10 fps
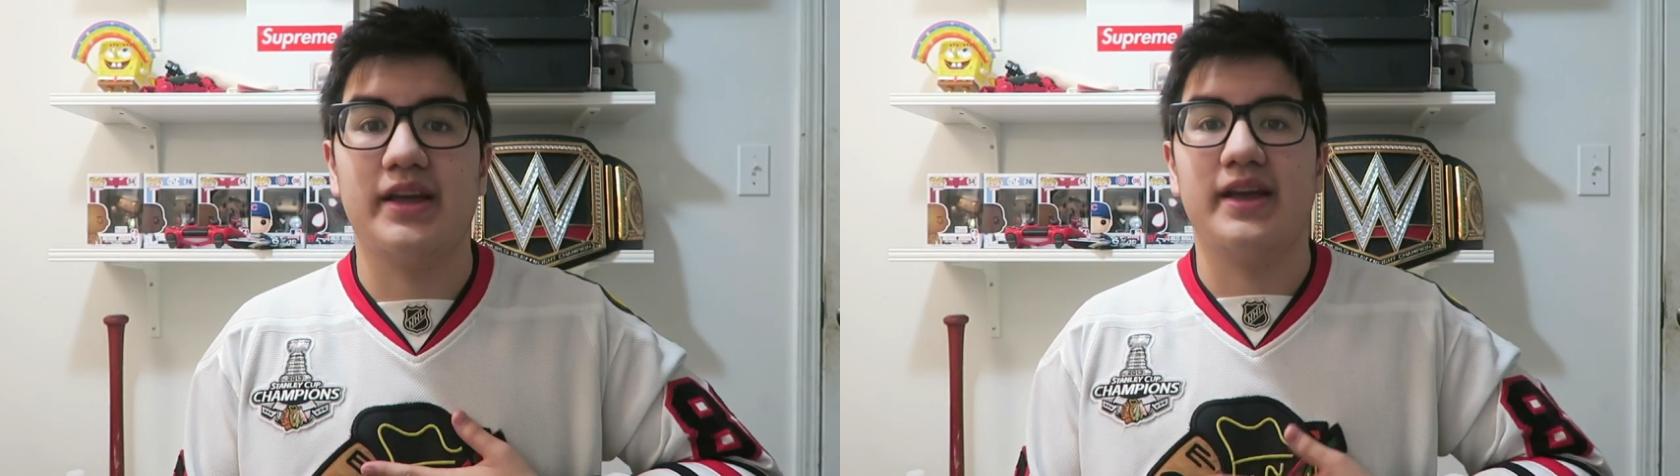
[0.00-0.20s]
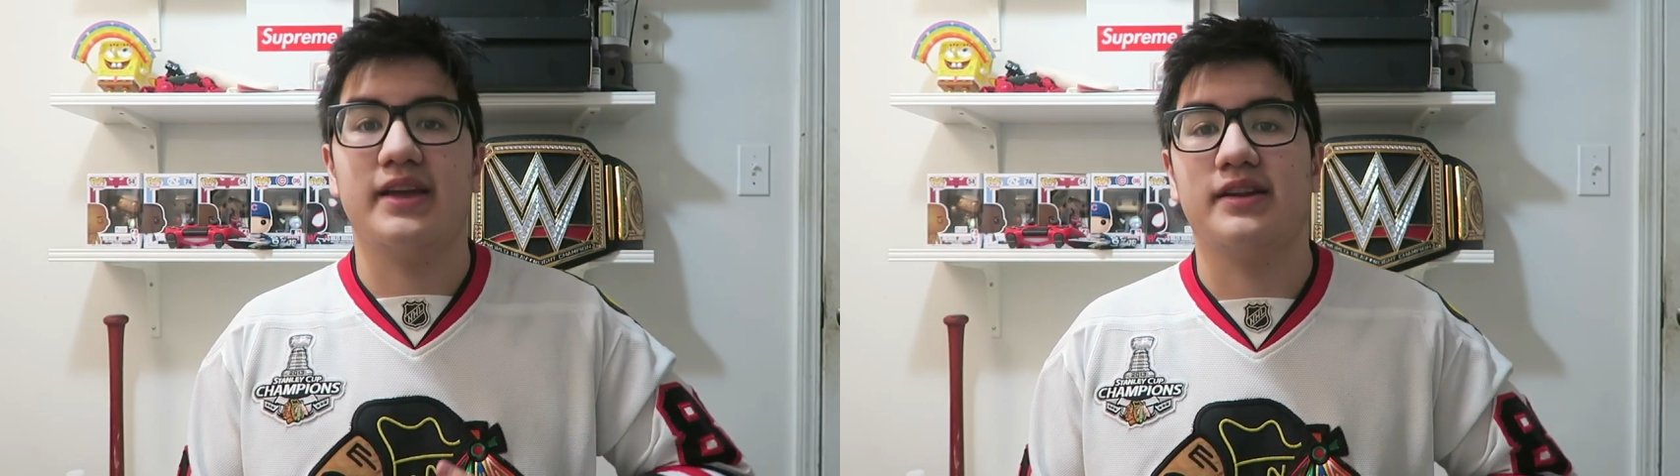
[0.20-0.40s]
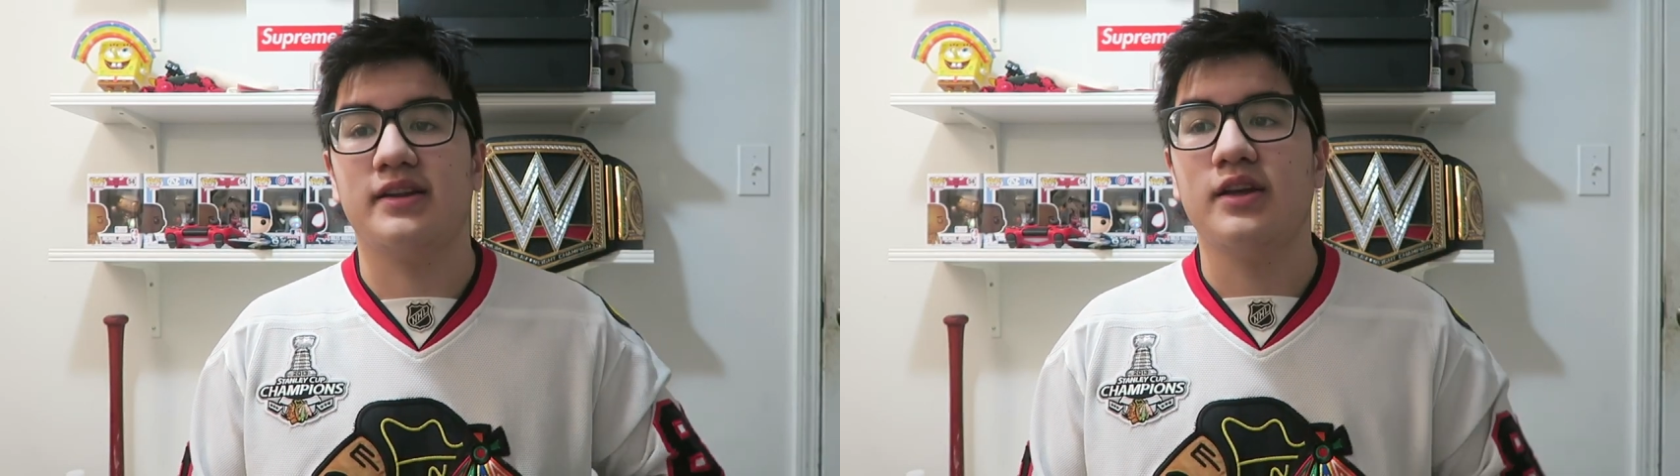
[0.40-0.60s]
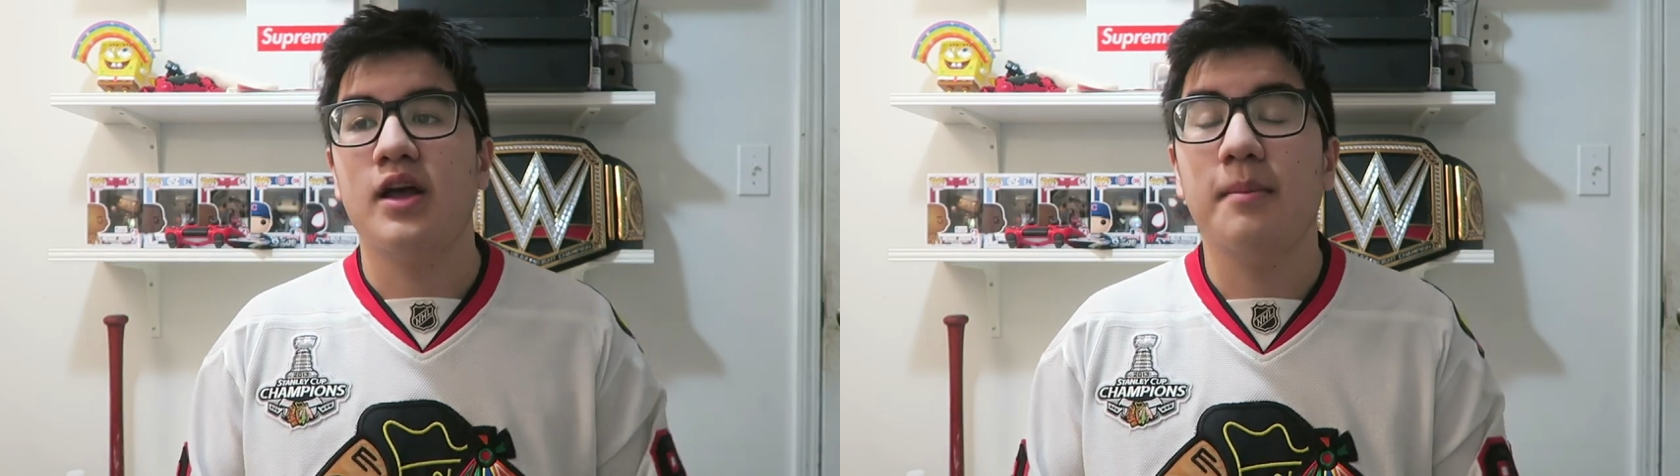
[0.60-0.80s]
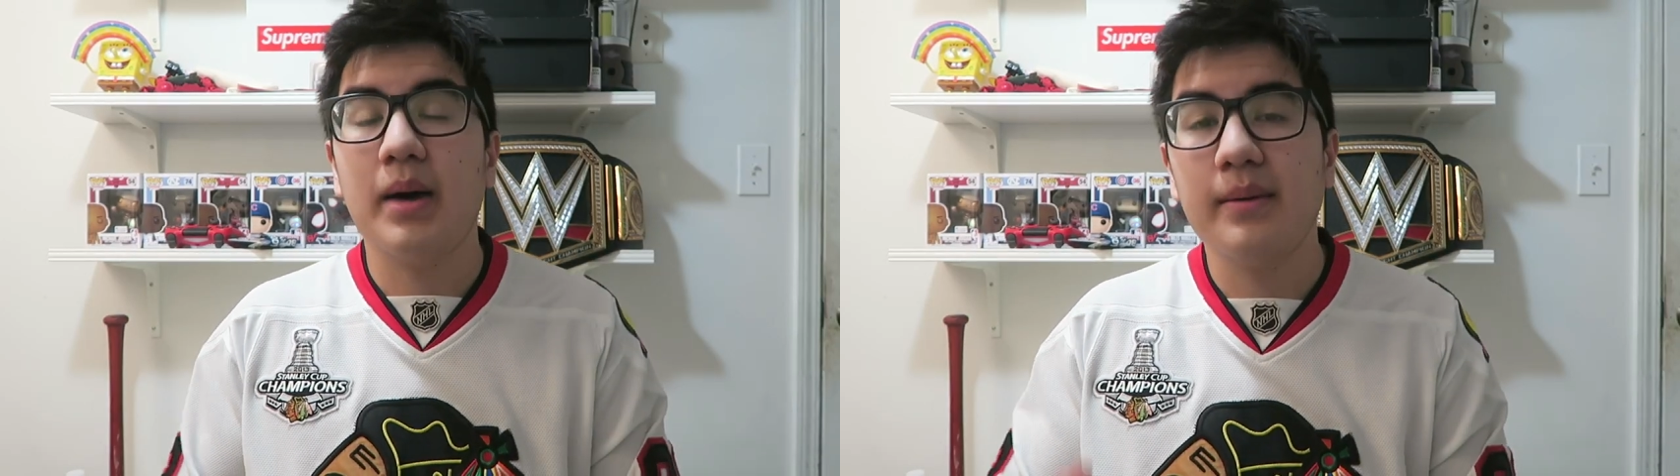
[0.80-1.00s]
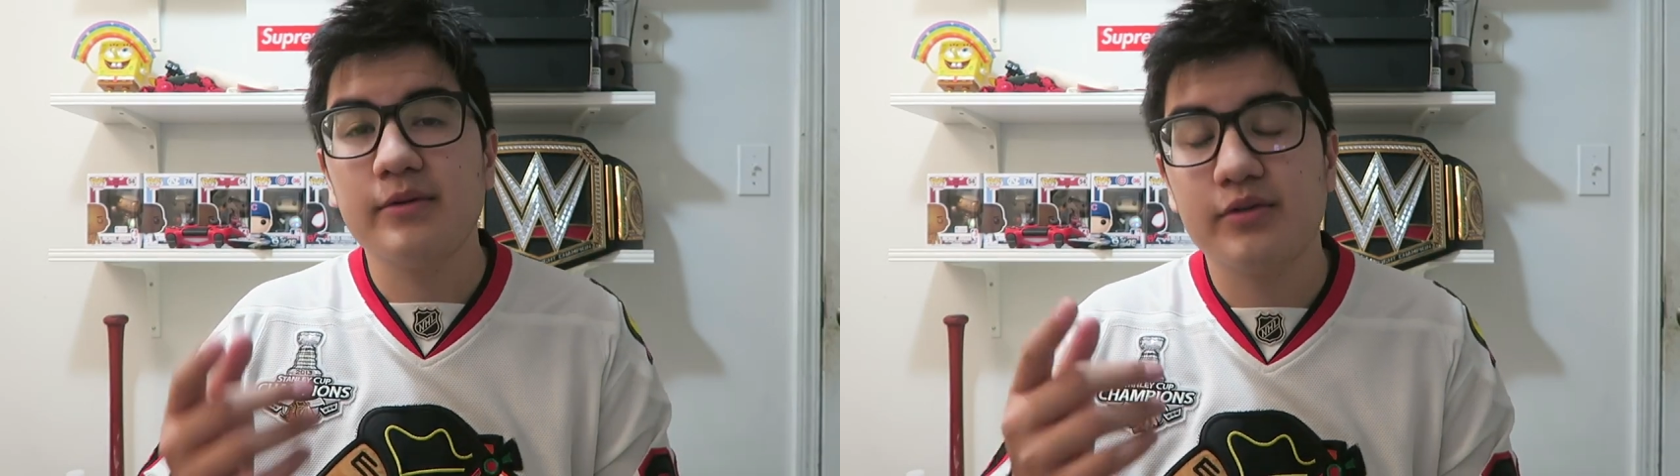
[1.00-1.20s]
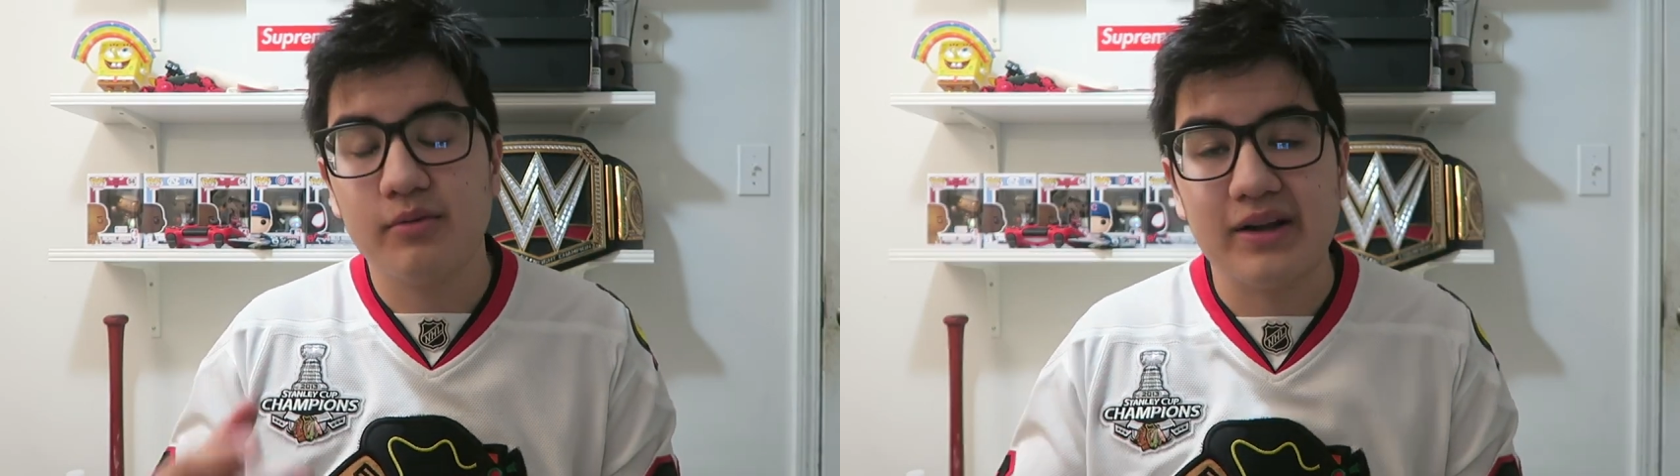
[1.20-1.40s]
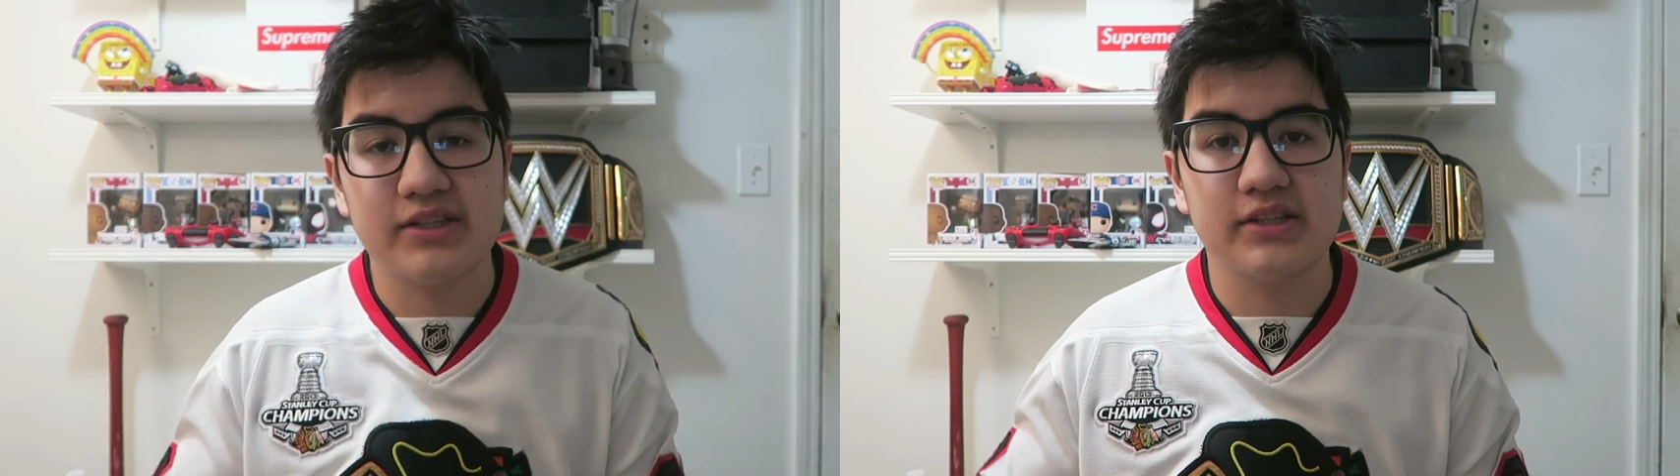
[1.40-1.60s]
And mom, if you're
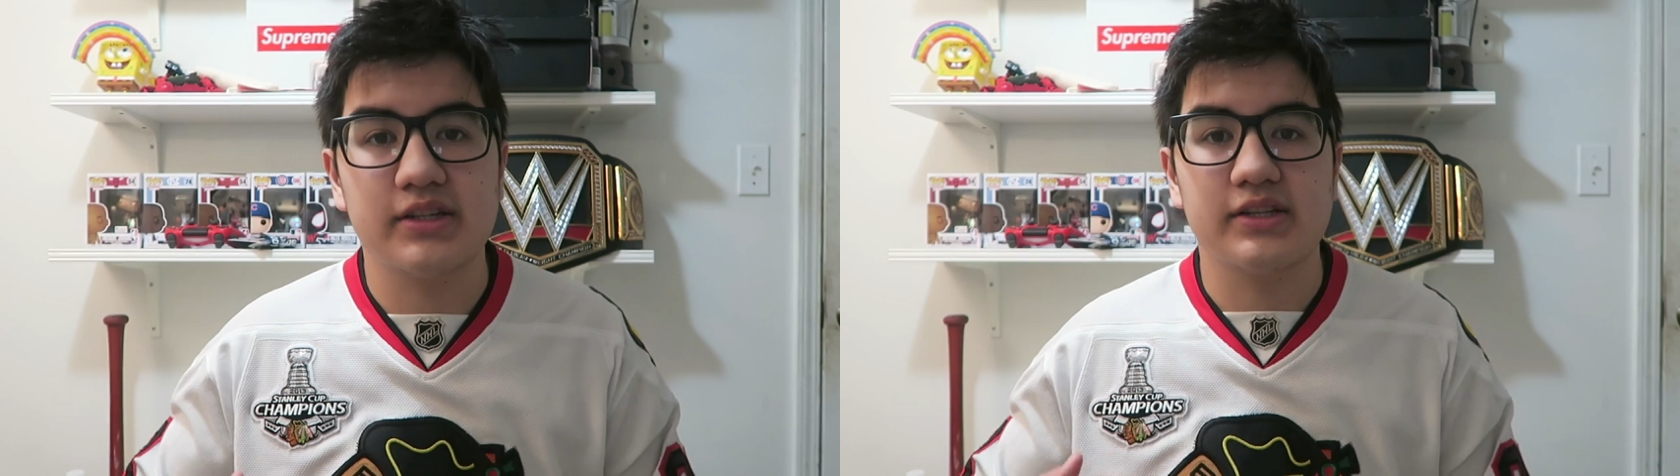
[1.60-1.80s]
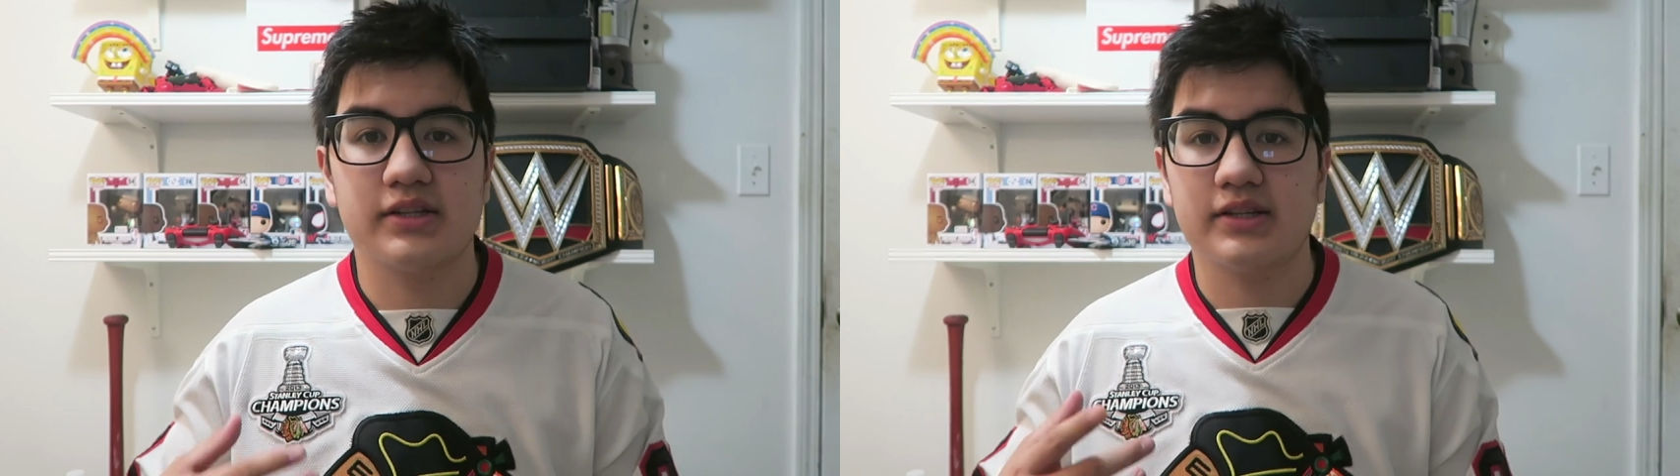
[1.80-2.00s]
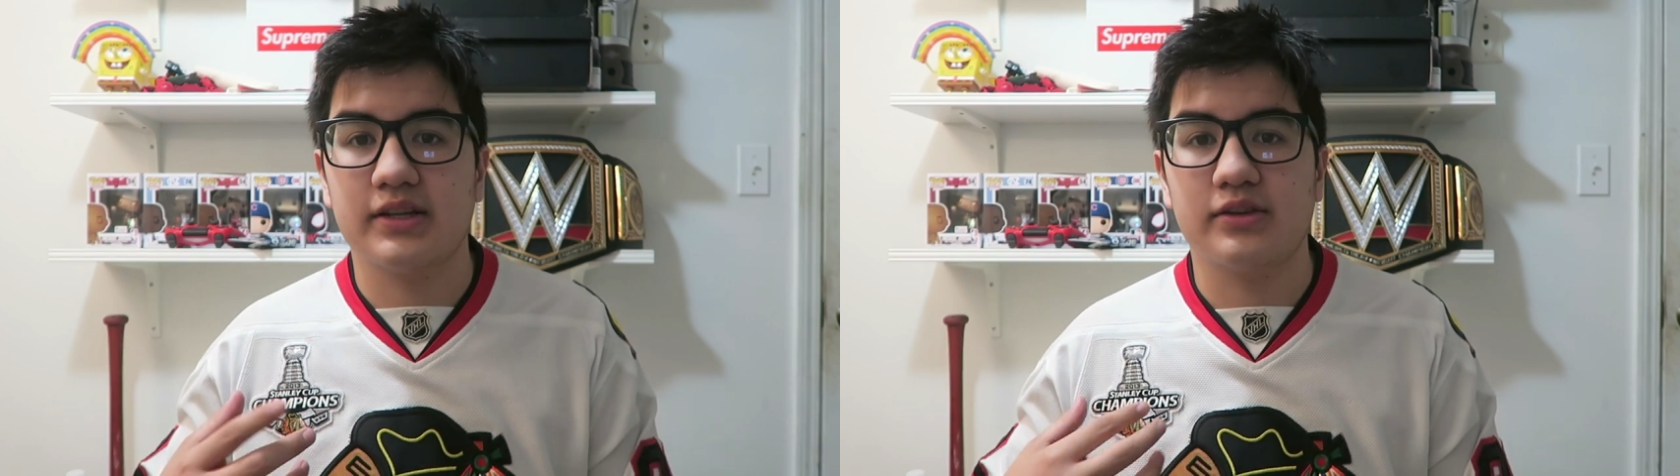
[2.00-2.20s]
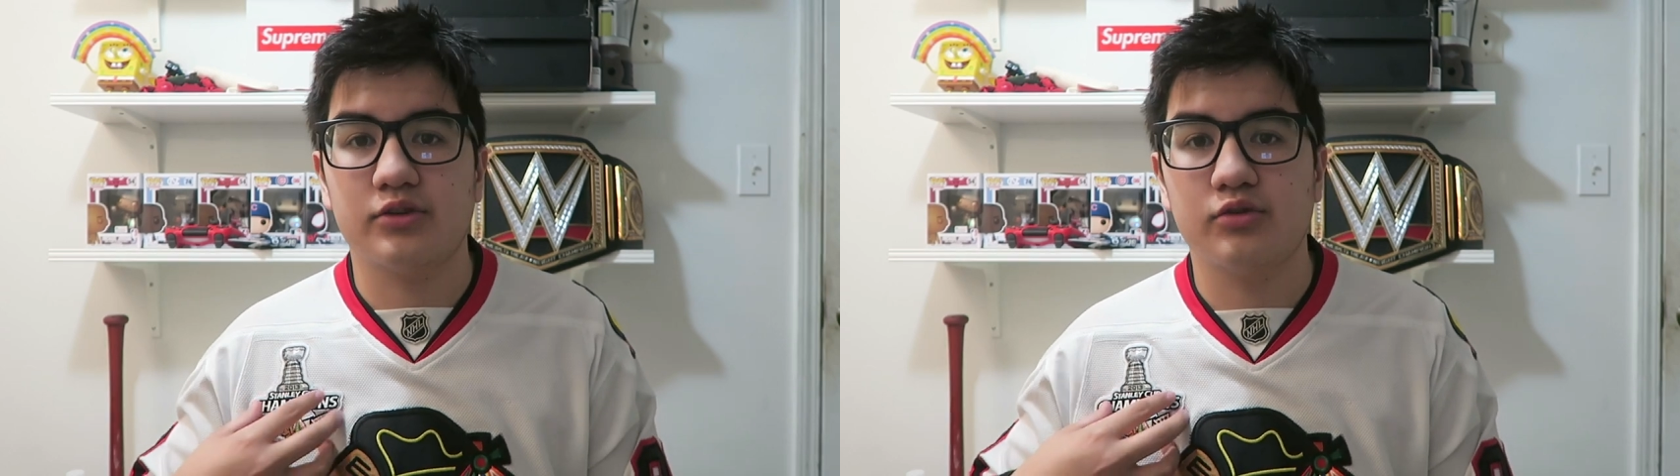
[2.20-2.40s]
watching this, thank